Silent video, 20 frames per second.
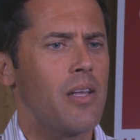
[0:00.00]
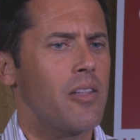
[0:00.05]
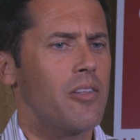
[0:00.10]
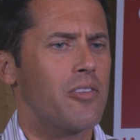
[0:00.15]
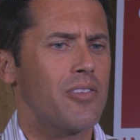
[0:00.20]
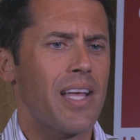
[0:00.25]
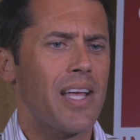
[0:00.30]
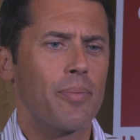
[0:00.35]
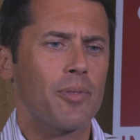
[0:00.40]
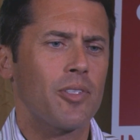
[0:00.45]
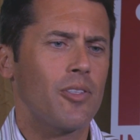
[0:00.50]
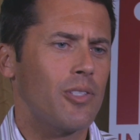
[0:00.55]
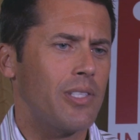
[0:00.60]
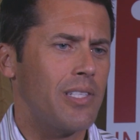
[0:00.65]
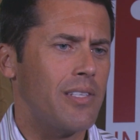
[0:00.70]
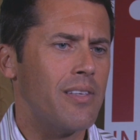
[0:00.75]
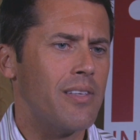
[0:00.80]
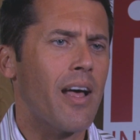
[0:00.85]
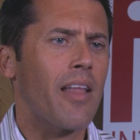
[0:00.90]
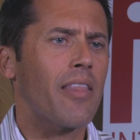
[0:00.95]
there's absolutely
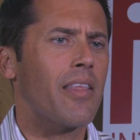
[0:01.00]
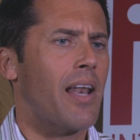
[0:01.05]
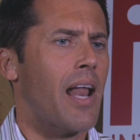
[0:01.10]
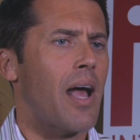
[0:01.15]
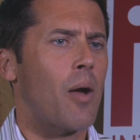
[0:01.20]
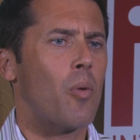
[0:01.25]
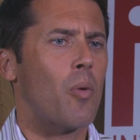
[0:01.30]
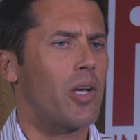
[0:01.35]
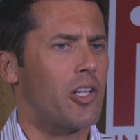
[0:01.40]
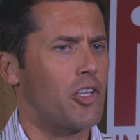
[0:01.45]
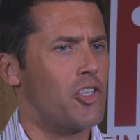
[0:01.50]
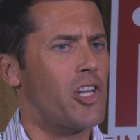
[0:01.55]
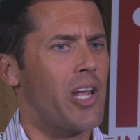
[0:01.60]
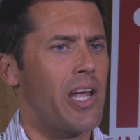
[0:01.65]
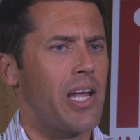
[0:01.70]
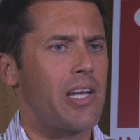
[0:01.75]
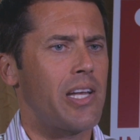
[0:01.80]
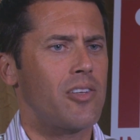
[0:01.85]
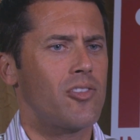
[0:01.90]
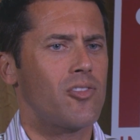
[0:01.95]
nothing I want to
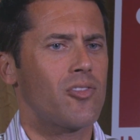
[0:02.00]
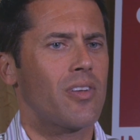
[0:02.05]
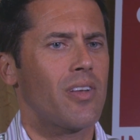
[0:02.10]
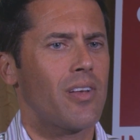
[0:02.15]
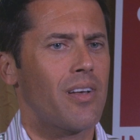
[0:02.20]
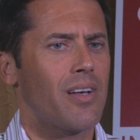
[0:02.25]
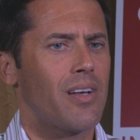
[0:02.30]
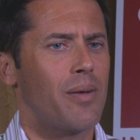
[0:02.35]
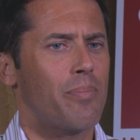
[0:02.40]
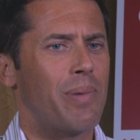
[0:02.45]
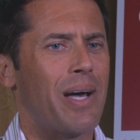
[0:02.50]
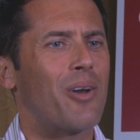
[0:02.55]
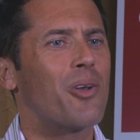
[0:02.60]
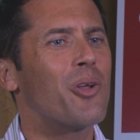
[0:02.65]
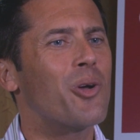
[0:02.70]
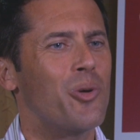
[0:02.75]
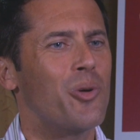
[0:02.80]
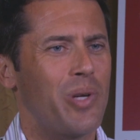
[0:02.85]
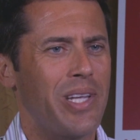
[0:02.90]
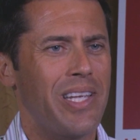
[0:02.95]
change about
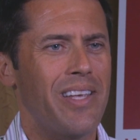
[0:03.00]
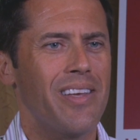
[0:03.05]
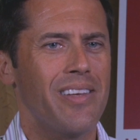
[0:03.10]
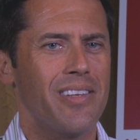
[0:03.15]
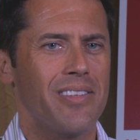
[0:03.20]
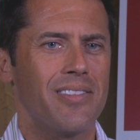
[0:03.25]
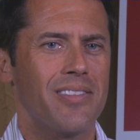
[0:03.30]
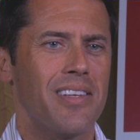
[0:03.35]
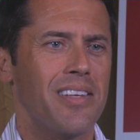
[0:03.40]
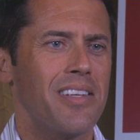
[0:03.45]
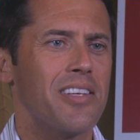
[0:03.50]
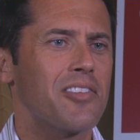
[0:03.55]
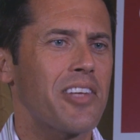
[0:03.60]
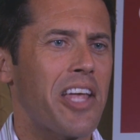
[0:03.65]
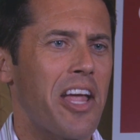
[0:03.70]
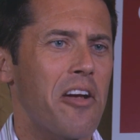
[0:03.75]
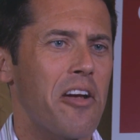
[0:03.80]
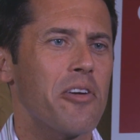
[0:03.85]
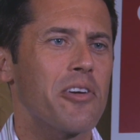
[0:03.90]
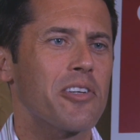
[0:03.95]
who he is and his
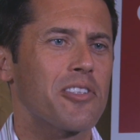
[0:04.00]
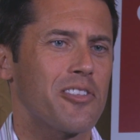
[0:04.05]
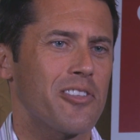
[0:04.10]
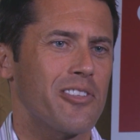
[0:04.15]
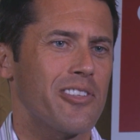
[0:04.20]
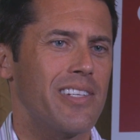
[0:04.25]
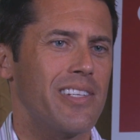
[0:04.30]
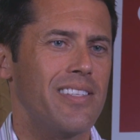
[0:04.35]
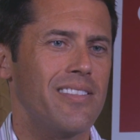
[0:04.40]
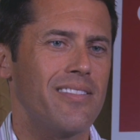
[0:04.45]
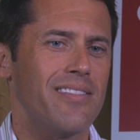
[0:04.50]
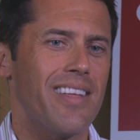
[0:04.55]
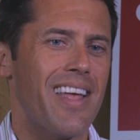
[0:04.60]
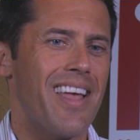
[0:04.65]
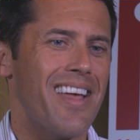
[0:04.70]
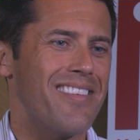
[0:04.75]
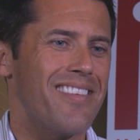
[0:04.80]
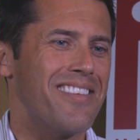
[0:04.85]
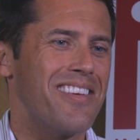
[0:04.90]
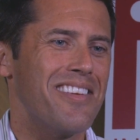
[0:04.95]
character
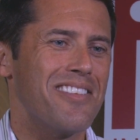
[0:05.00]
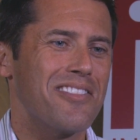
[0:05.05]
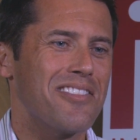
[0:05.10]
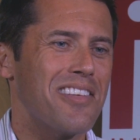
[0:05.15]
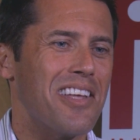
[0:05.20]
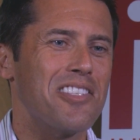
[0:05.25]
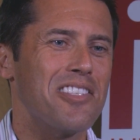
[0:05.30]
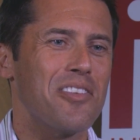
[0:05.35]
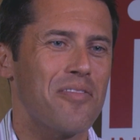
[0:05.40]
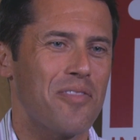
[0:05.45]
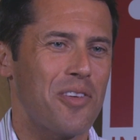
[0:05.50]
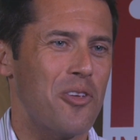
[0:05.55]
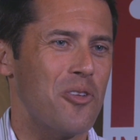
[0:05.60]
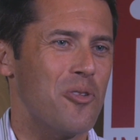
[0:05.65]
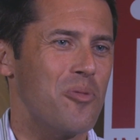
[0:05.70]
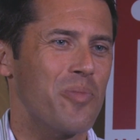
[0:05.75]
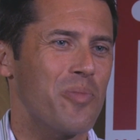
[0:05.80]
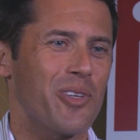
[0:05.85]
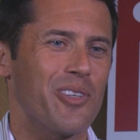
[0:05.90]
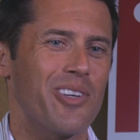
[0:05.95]
and his sense of
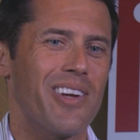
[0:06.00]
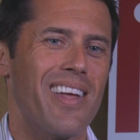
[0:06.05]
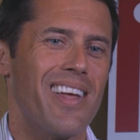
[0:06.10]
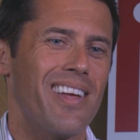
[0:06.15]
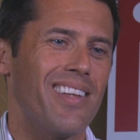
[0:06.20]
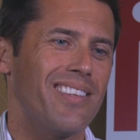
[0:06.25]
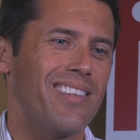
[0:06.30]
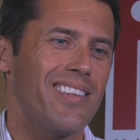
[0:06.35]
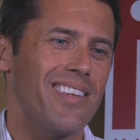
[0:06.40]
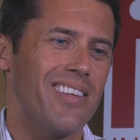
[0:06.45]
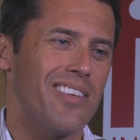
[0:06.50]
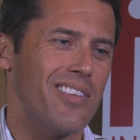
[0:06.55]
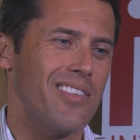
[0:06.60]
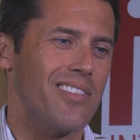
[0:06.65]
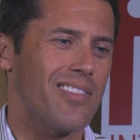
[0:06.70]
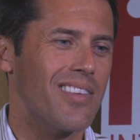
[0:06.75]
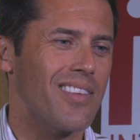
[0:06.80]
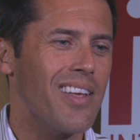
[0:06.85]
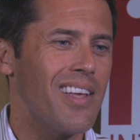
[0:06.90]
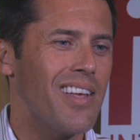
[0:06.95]
humor and
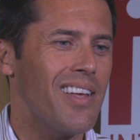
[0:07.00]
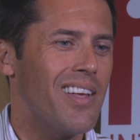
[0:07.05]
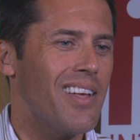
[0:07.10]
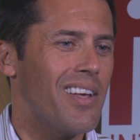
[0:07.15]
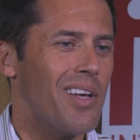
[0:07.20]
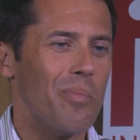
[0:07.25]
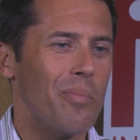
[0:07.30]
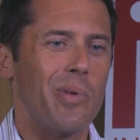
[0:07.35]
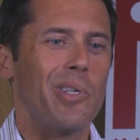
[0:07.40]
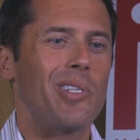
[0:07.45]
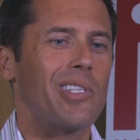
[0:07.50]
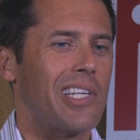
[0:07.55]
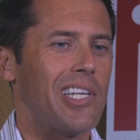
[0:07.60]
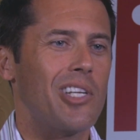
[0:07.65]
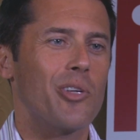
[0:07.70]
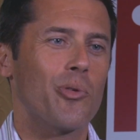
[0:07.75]
his ability